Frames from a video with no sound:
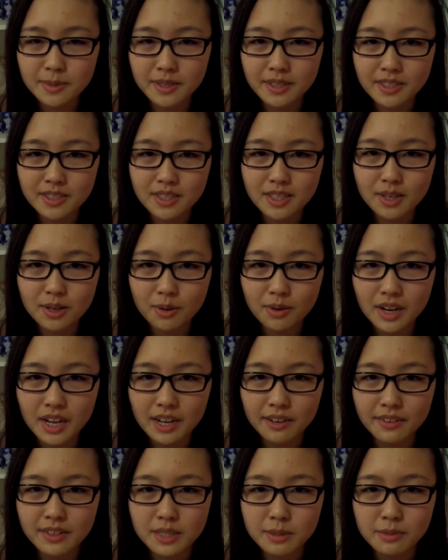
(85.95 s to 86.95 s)
because you don't
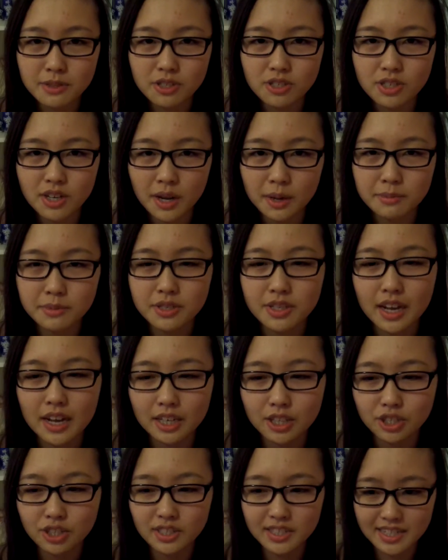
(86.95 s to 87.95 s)
have as much time to
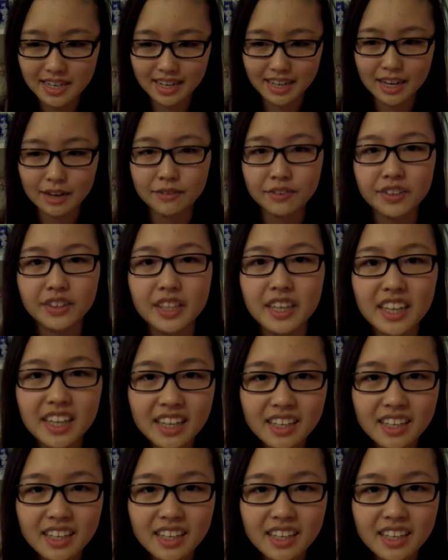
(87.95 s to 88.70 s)
actually take everything